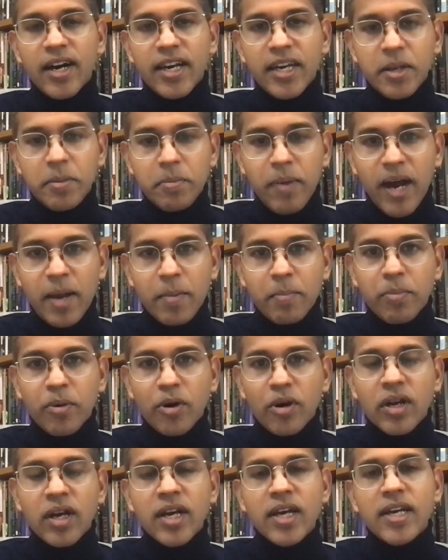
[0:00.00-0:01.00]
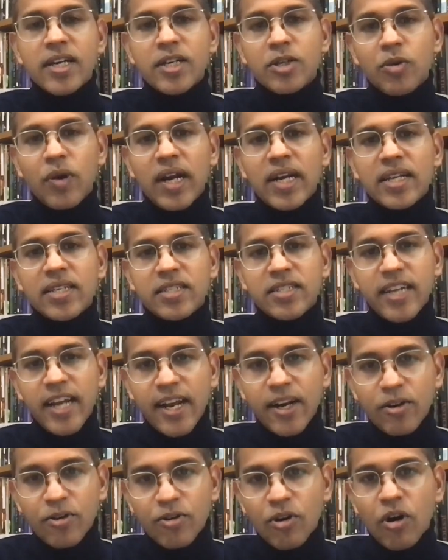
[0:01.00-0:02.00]
in my book to
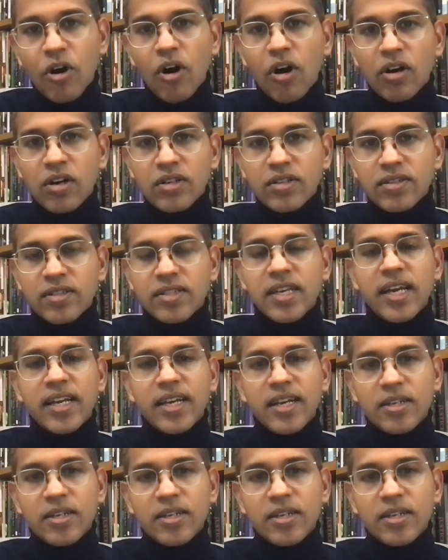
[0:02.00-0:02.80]
understand wrongs,